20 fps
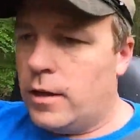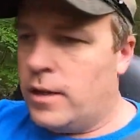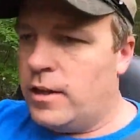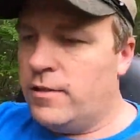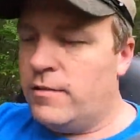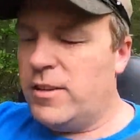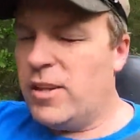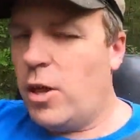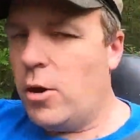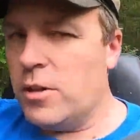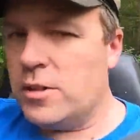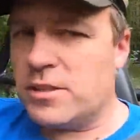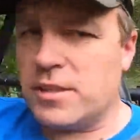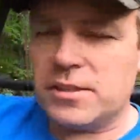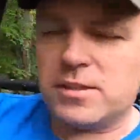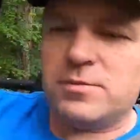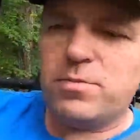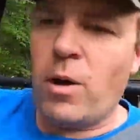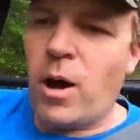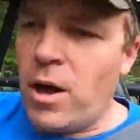And even though it's
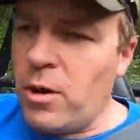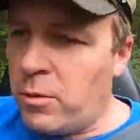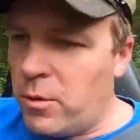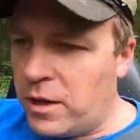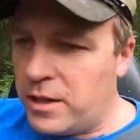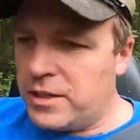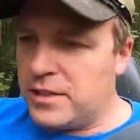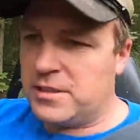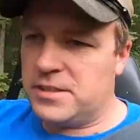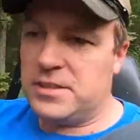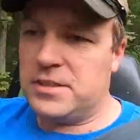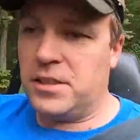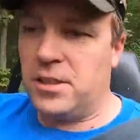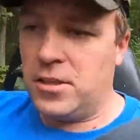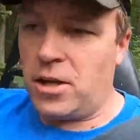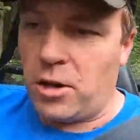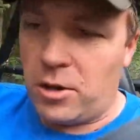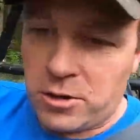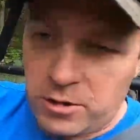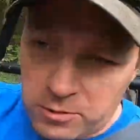a small one, it's
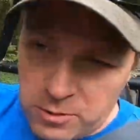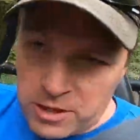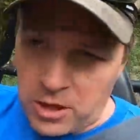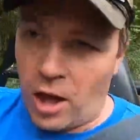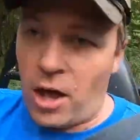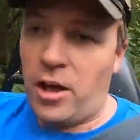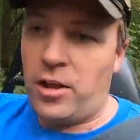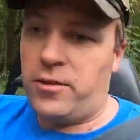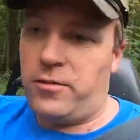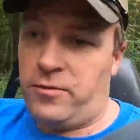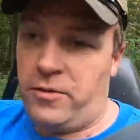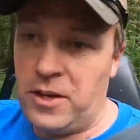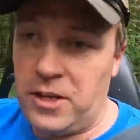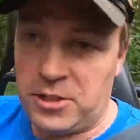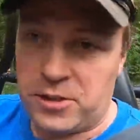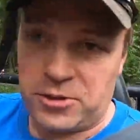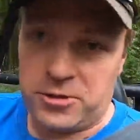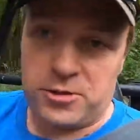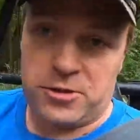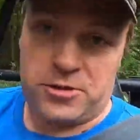still loaded with all the
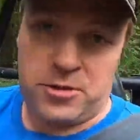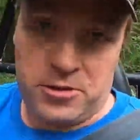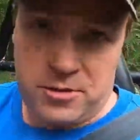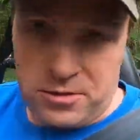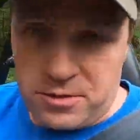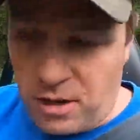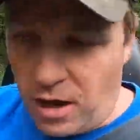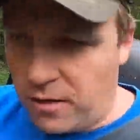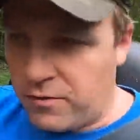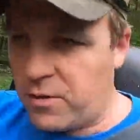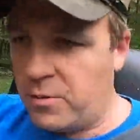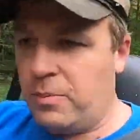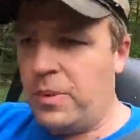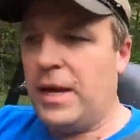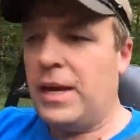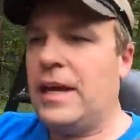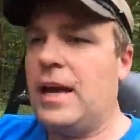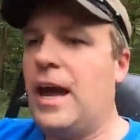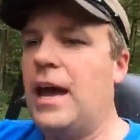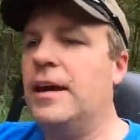features of the
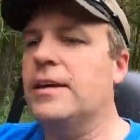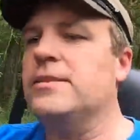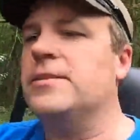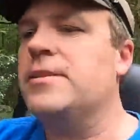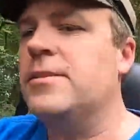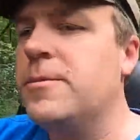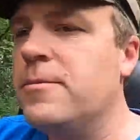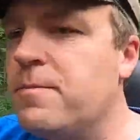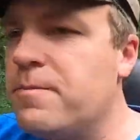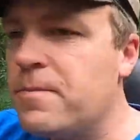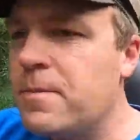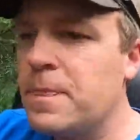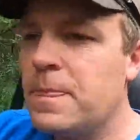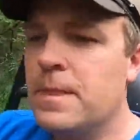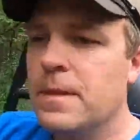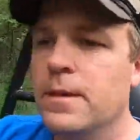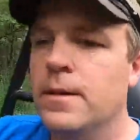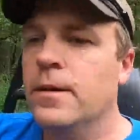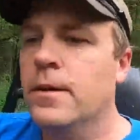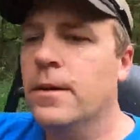big guys.
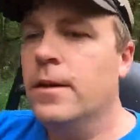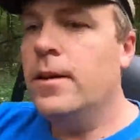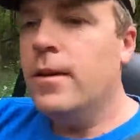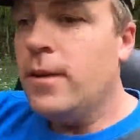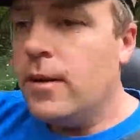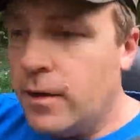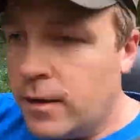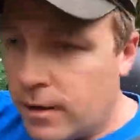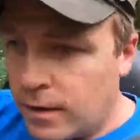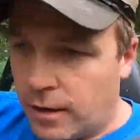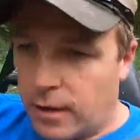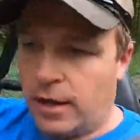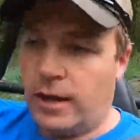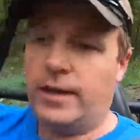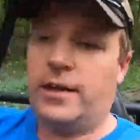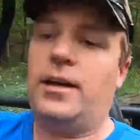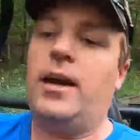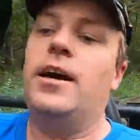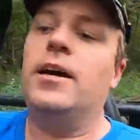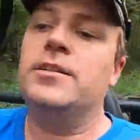
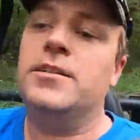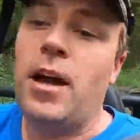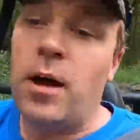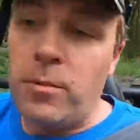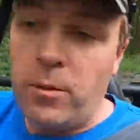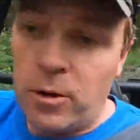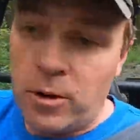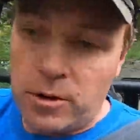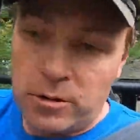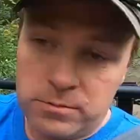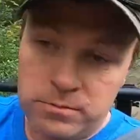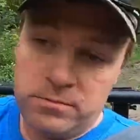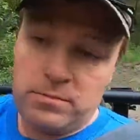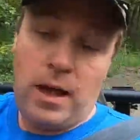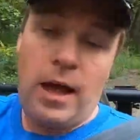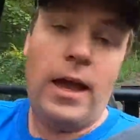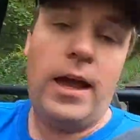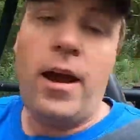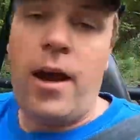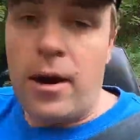Like double
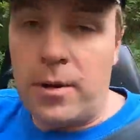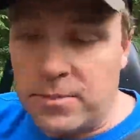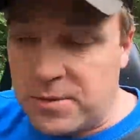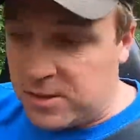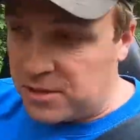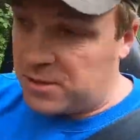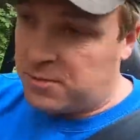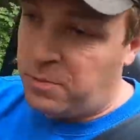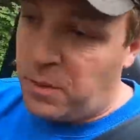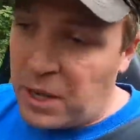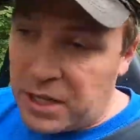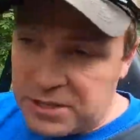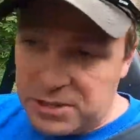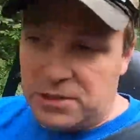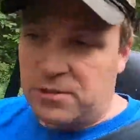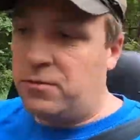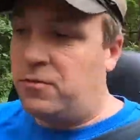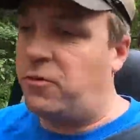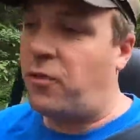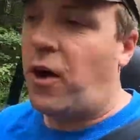A-arm
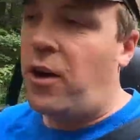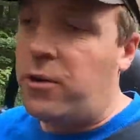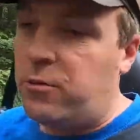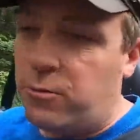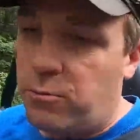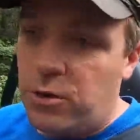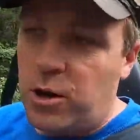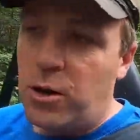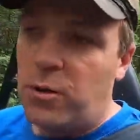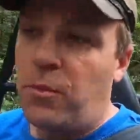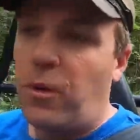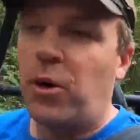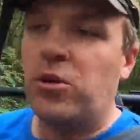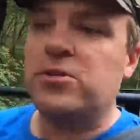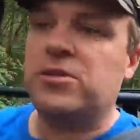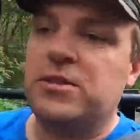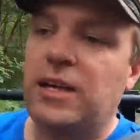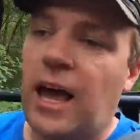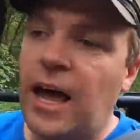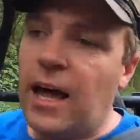suspension, front and rear
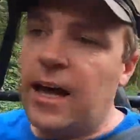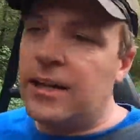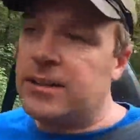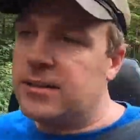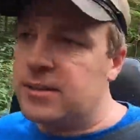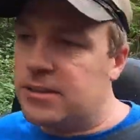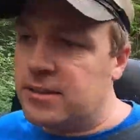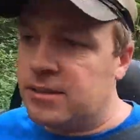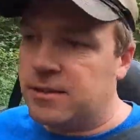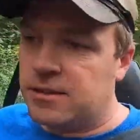both sides,